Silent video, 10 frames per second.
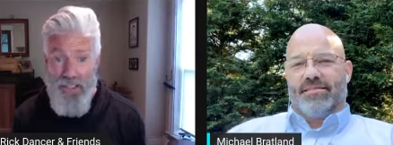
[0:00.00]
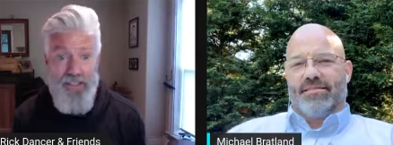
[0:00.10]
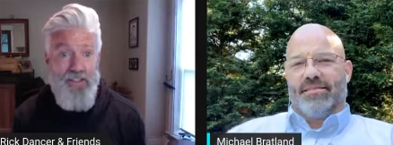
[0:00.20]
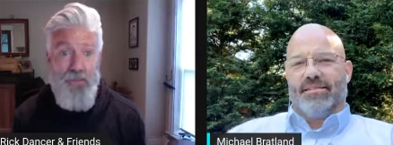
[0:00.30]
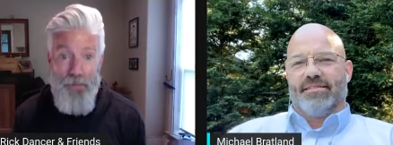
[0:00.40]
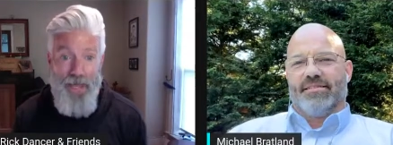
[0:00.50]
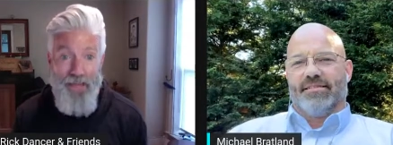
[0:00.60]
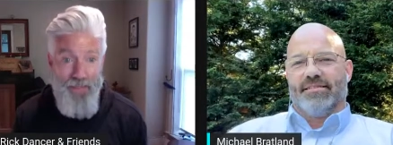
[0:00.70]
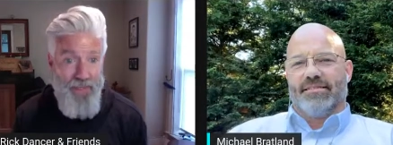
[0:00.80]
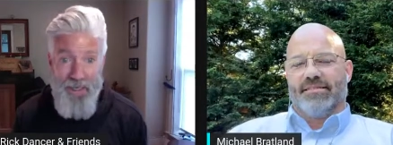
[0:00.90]
Speaker 1: it is a
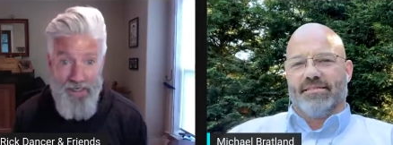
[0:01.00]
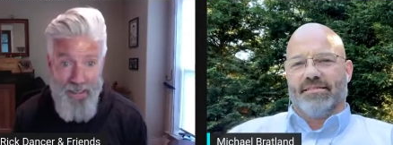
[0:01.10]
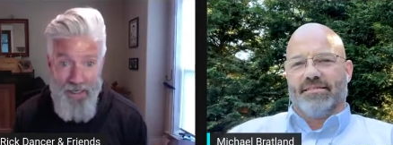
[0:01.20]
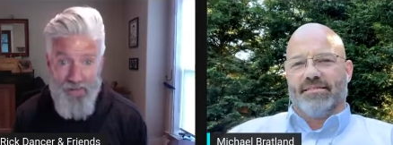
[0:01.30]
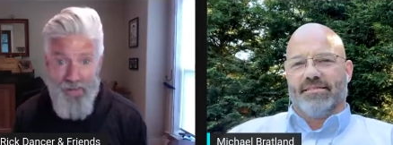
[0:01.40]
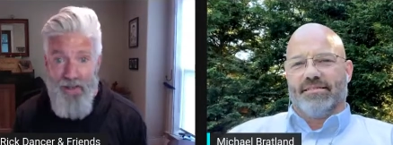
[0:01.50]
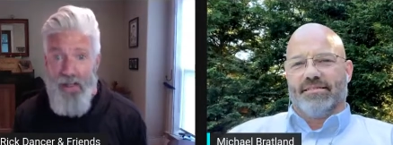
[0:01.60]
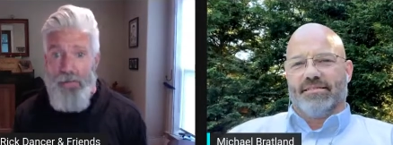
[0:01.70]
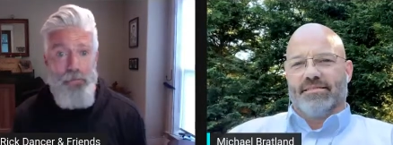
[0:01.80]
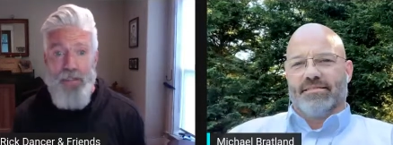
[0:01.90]
bad thing, I guess
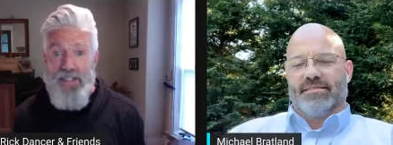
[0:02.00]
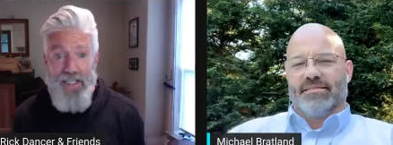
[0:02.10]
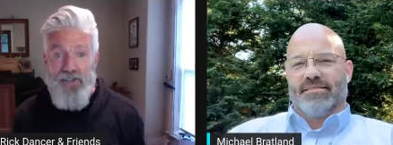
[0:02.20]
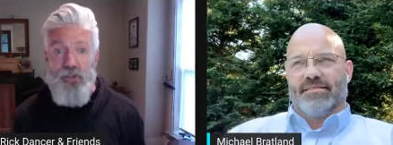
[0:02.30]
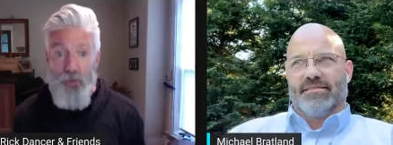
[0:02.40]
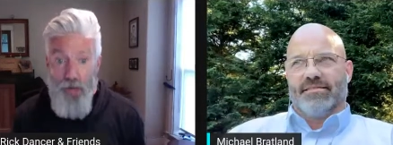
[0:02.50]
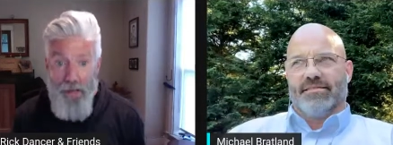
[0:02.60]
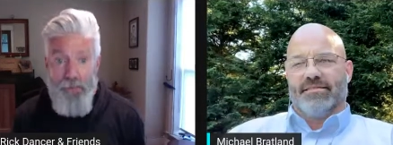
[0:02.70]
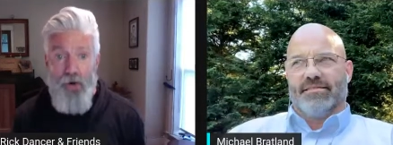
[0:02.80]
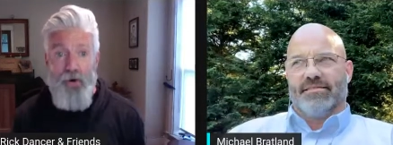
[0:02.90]
but that's
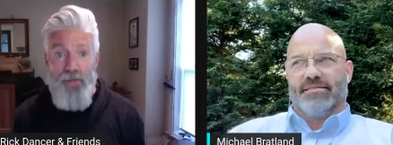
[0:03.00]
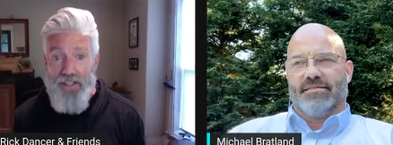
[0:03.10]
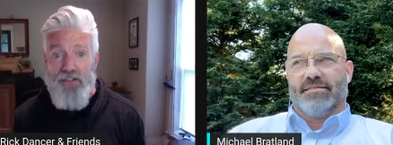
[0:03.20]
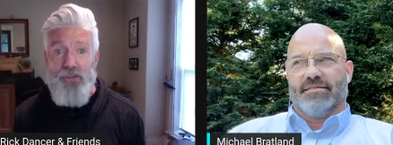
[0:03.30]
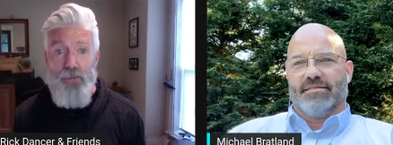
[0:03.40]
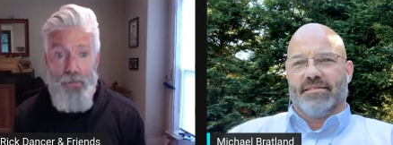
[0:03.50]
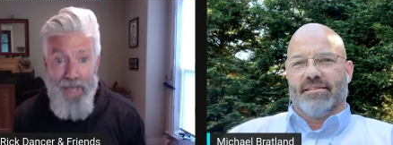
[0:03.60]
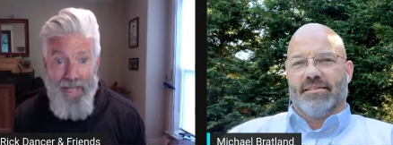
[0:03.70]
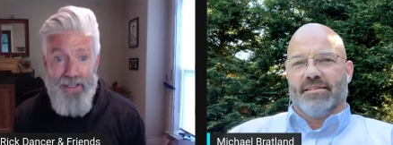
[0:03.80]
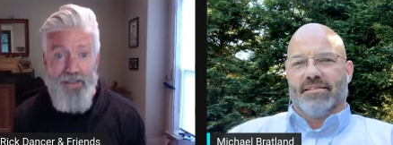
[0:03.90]
grammar. That's
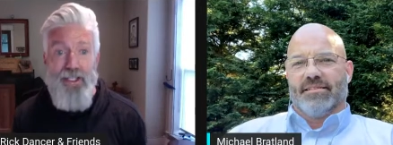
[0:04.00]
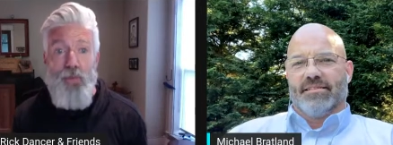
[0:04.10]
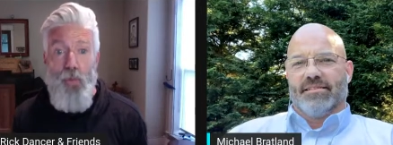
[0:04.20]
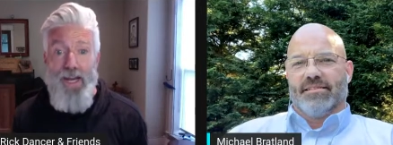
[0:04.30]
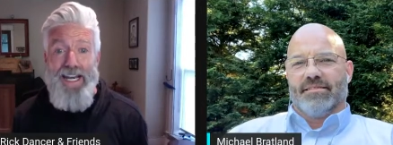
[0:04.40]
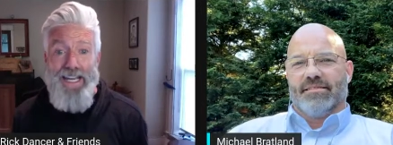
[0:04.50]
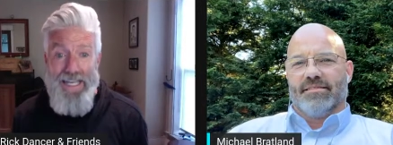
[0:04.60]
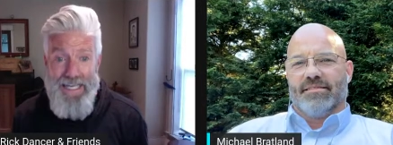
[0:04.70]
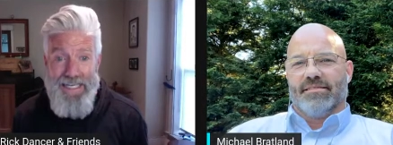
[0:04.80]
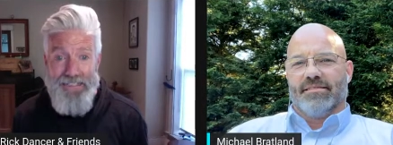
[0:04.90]
grammatically what it
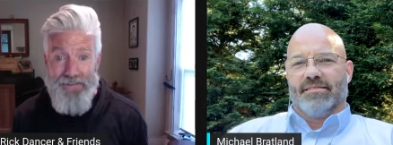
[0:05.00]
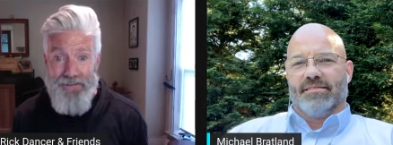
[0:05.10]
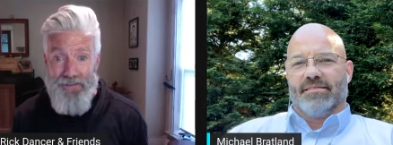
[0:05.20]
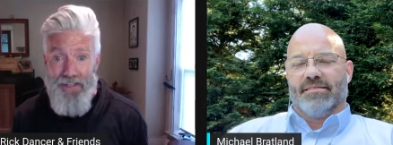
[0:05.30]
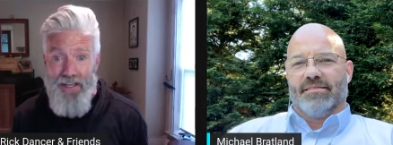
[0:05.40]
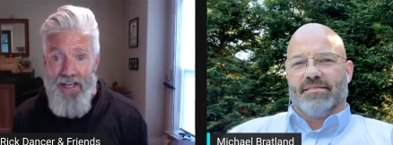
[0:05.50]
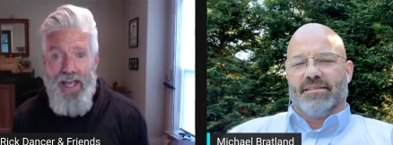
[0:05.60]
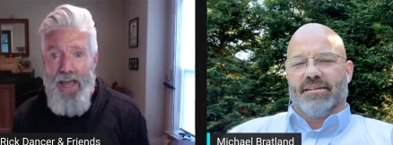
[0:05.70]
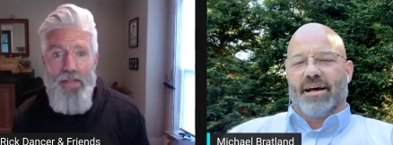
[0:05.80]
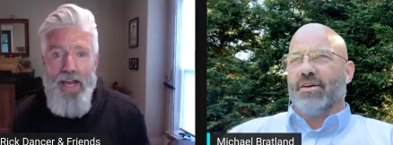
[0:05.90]
is.
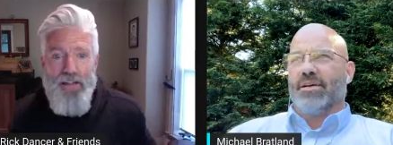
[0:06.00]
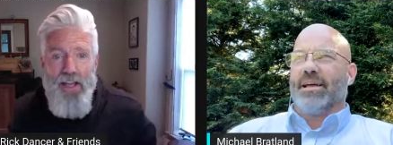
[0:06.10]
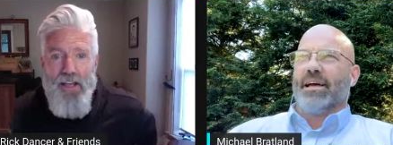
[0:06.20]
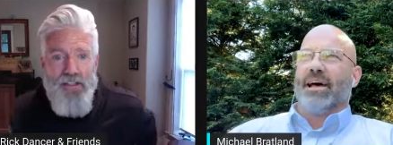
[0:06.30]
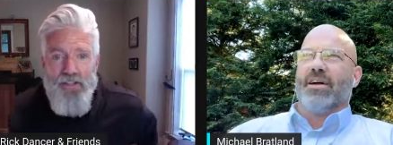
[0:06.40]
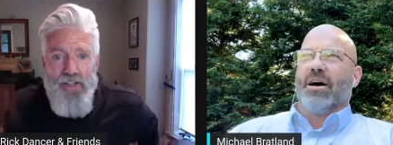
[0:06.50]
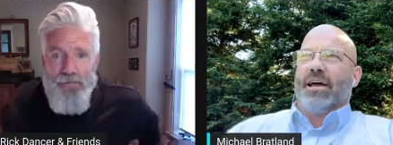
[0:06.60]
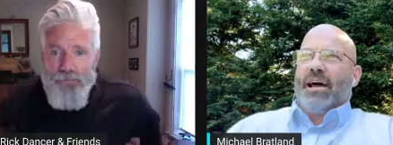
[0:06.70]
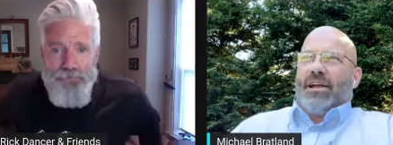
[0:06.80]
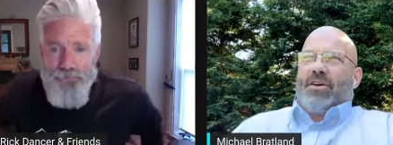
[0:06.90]
Speaker 2: And I don't get. I don't.
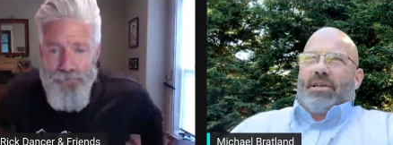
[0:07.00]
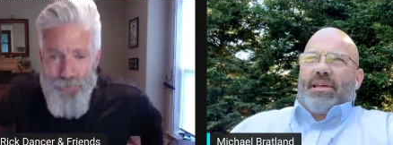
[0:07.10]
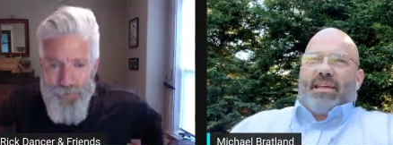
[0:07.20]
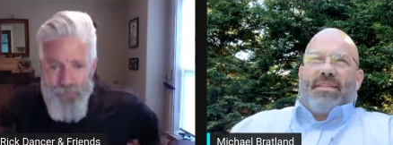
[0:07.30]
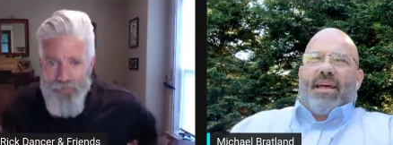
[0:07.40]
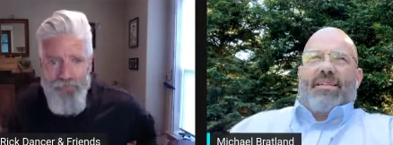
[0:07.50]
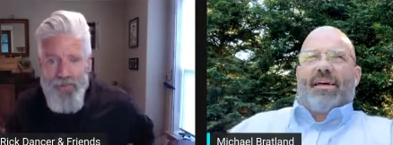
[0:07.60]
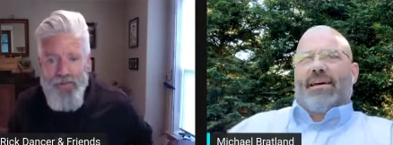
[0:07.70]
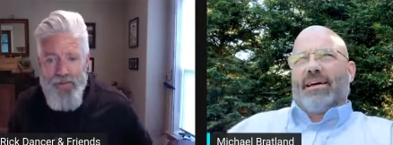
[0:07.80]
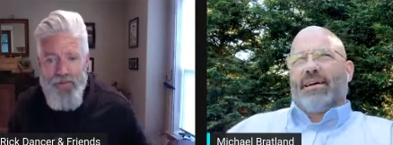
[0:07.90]
I, I, don't get the they
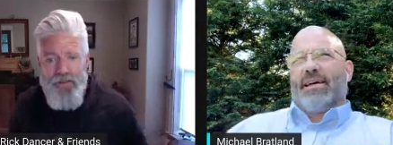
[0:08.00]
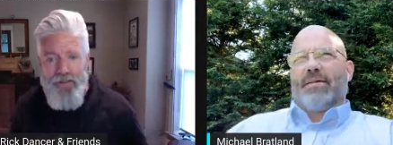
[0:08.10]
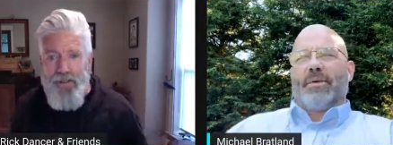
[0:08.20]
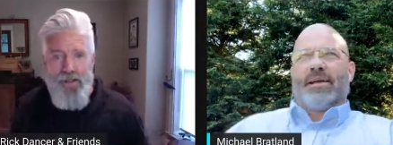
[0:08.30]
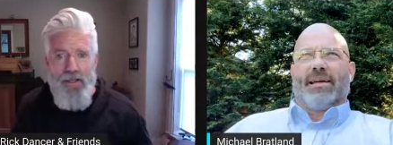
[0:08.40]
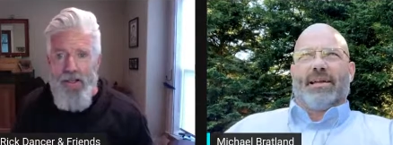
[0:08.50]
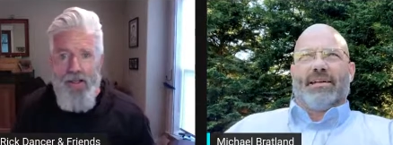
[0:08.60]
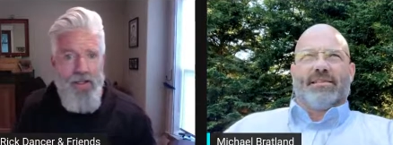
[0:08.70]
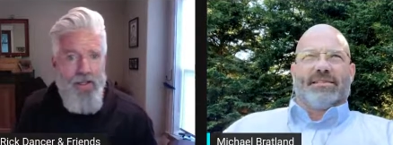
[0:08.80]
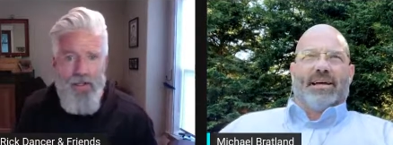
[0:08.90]
thing. I, I, mean, I can
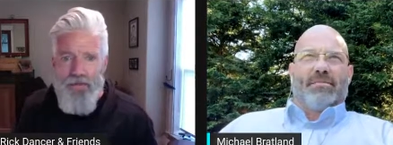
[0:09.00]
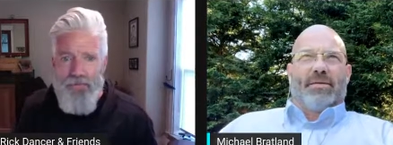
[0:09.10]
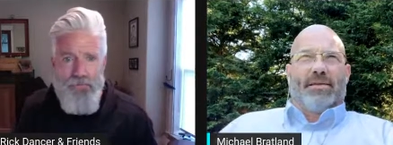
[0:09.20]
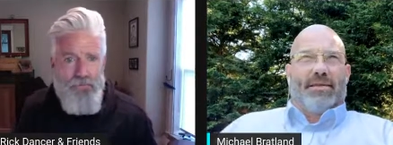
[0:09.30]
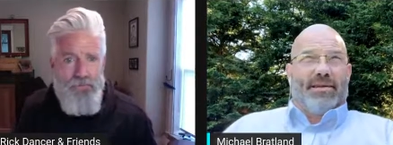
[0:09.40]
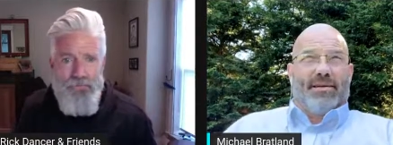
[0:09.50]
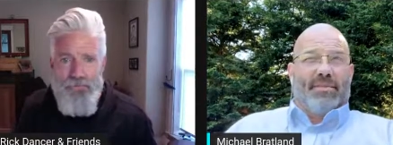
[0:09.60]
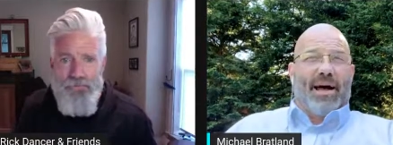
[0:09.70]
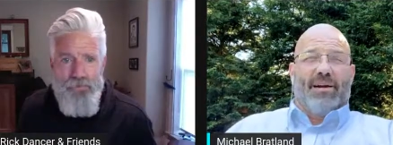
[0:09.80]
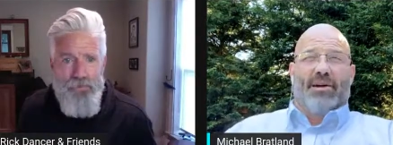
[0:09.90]
understand maybe. Uh,
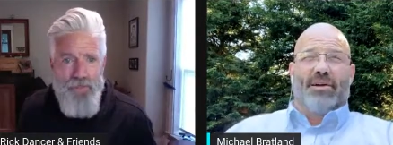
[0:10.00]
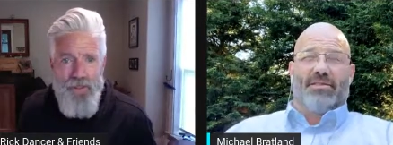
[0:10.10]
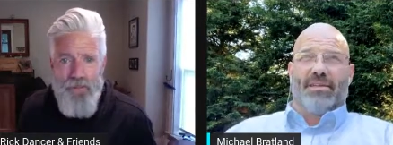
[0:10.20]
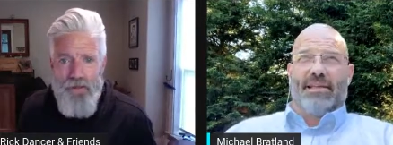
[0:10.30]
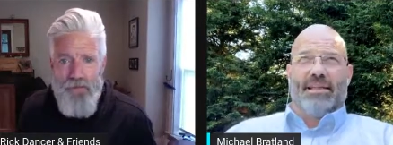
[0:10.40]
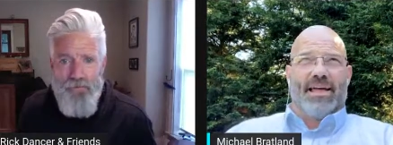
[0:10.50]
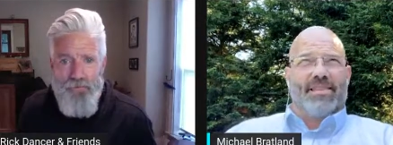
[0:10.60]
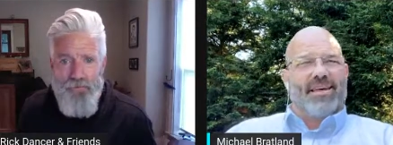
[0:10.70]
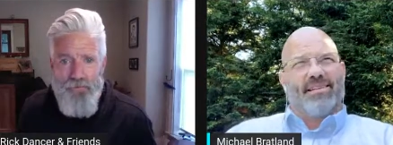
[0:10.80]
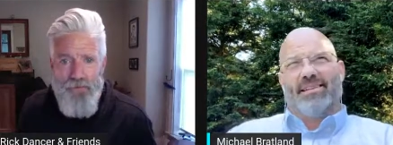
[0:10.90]
I don't know the they
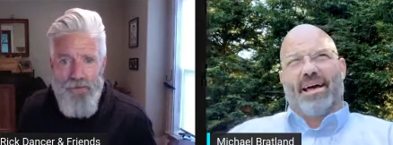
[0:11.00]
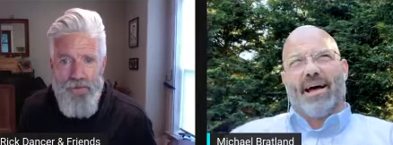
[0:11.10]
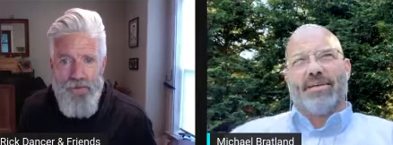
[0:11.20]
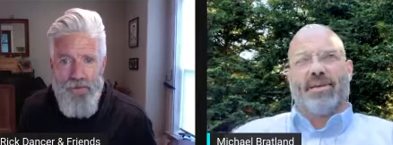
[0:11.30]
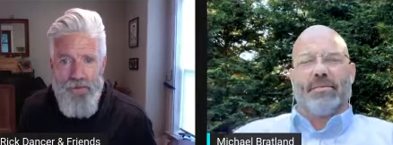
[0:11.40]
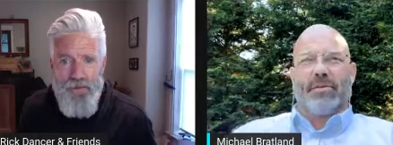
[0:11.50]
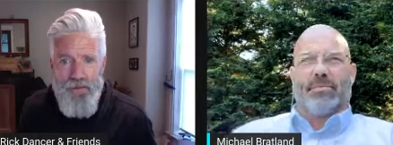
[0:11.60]
thing. You can't be